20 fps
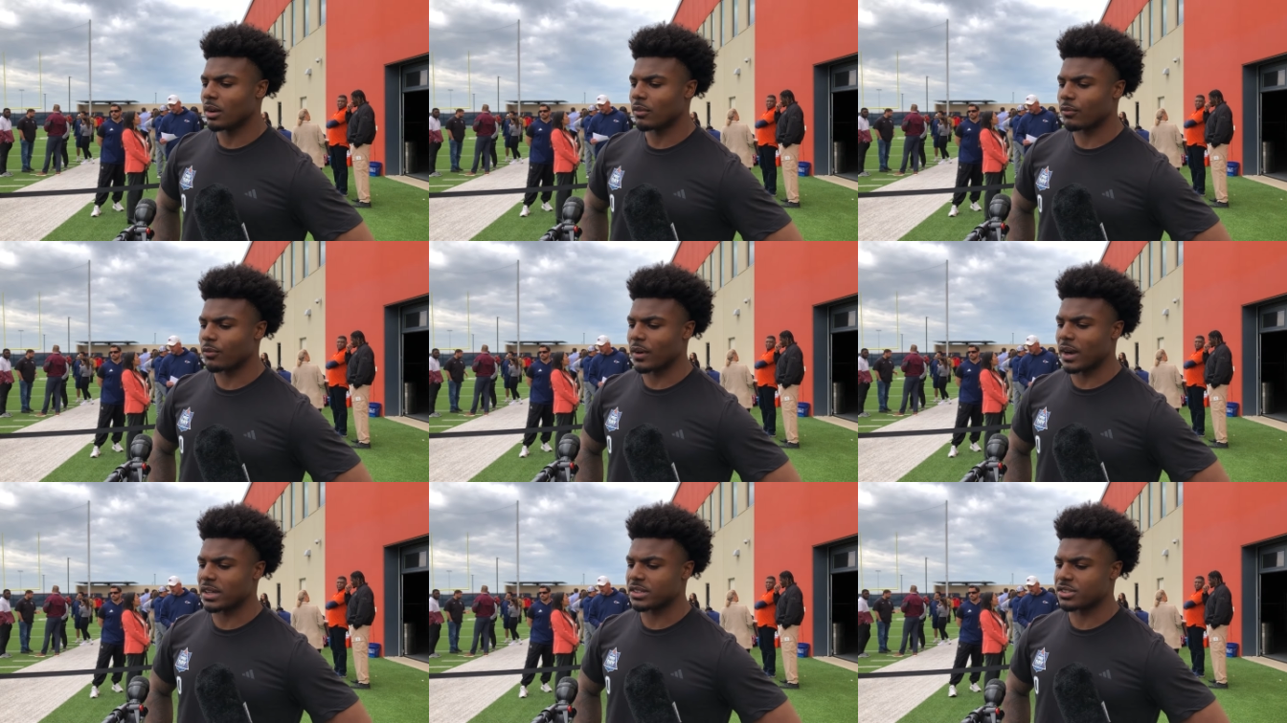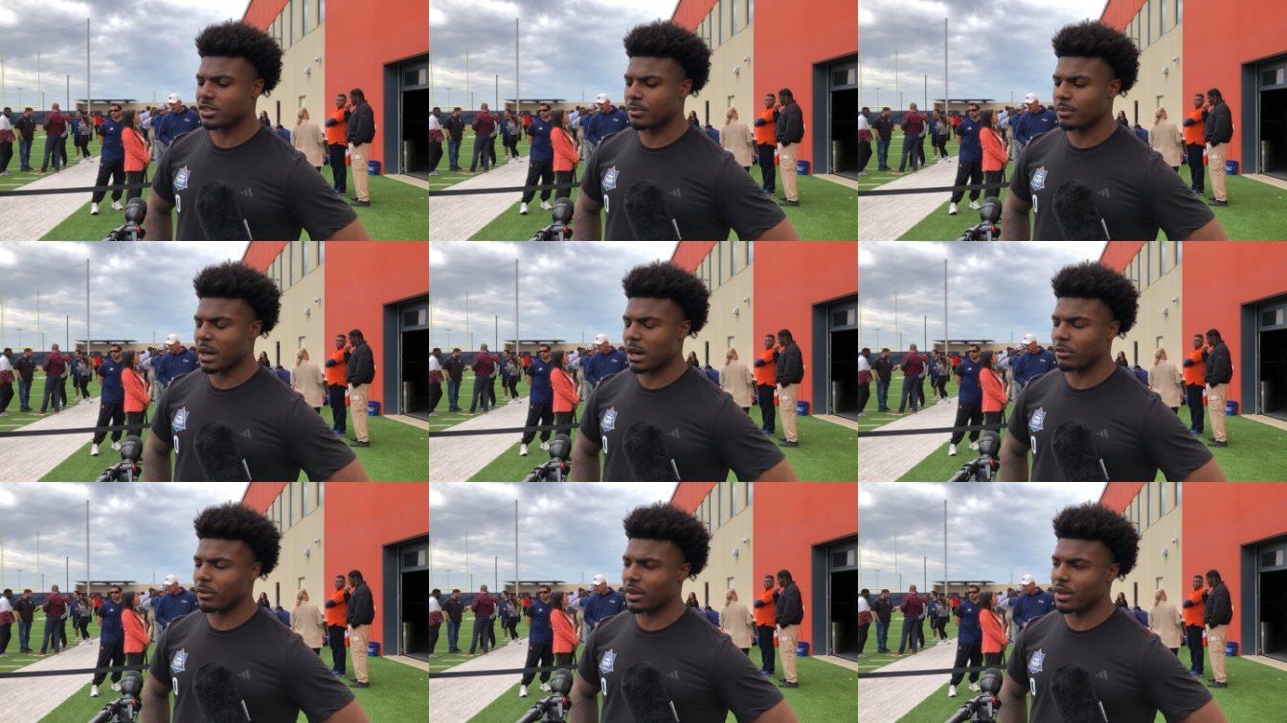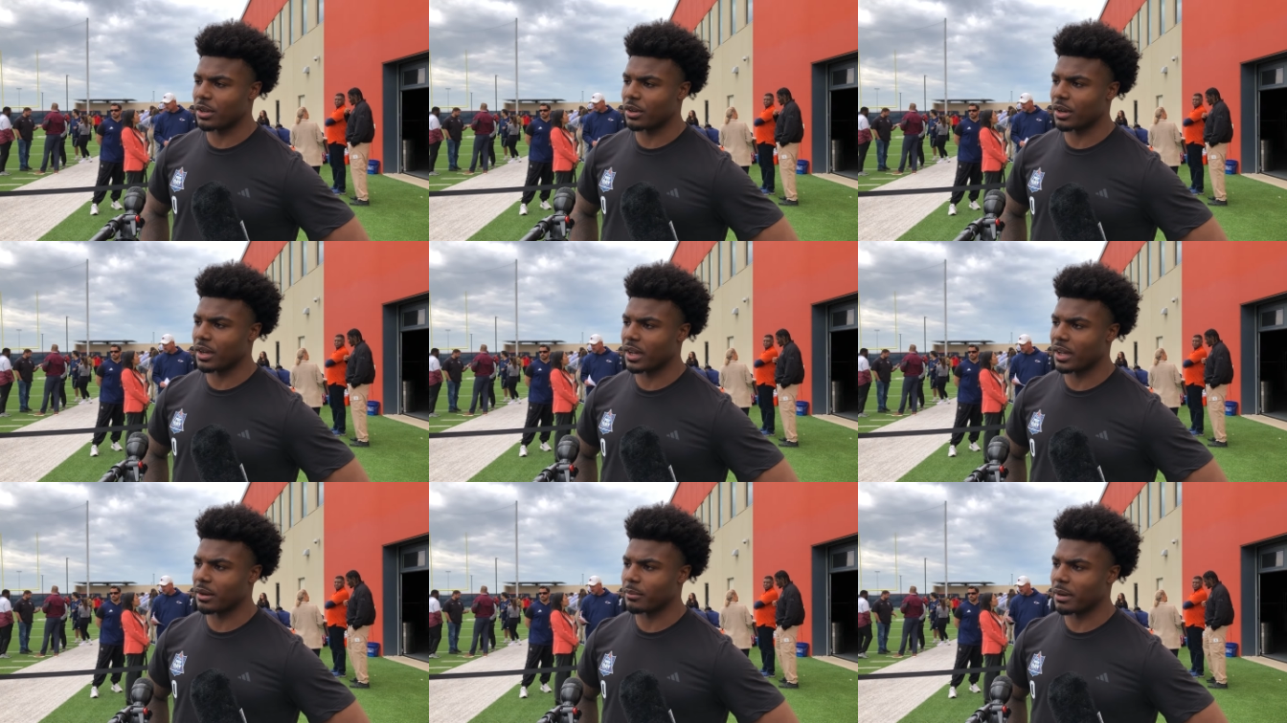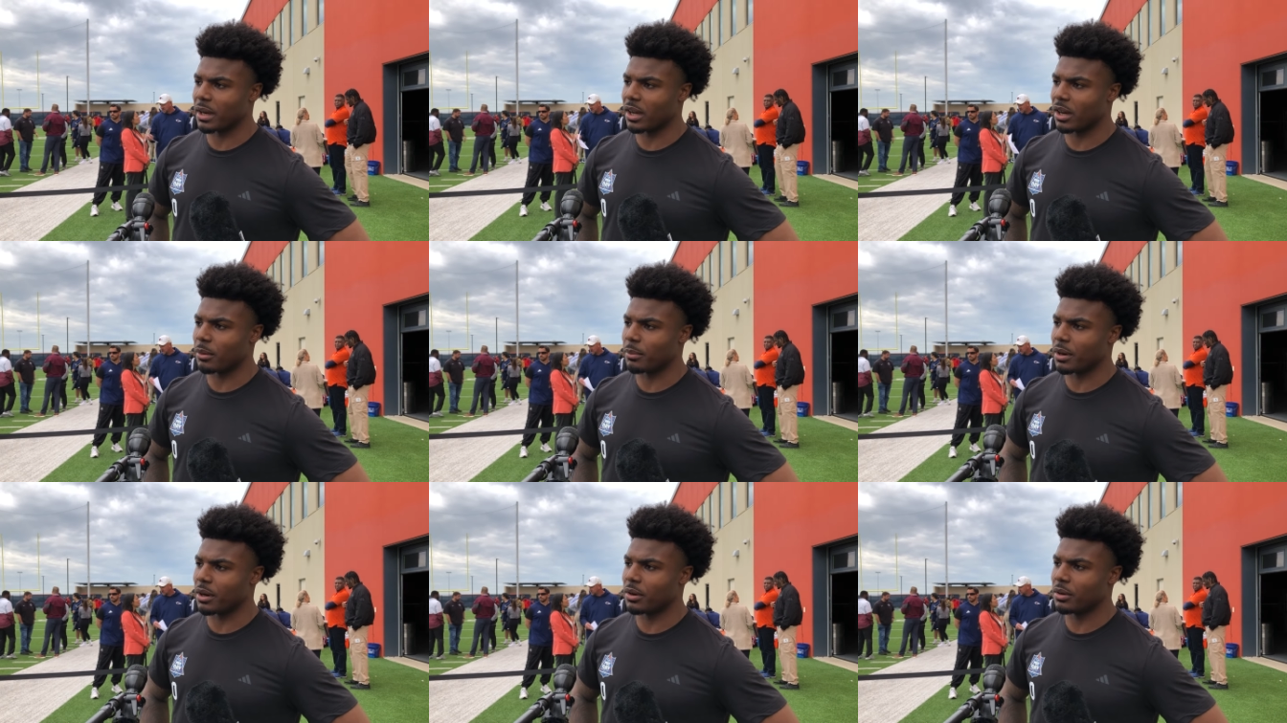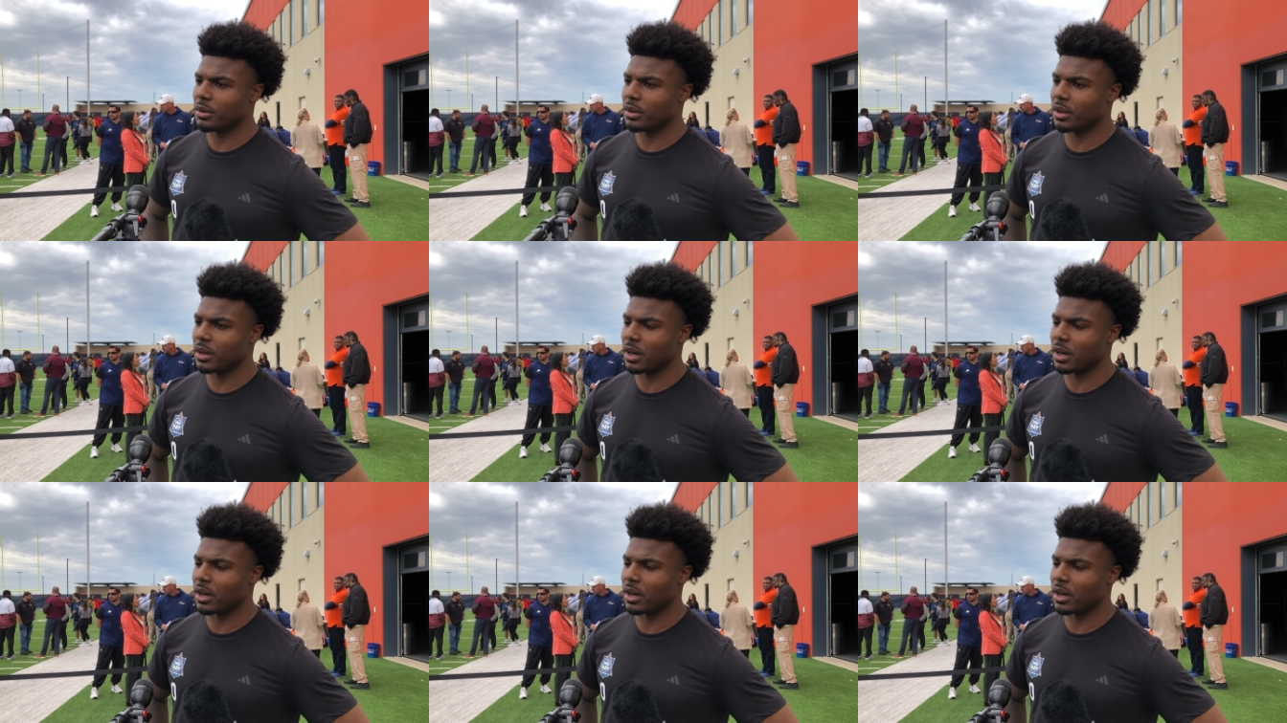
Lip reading: Fractured my radial head and my elbow.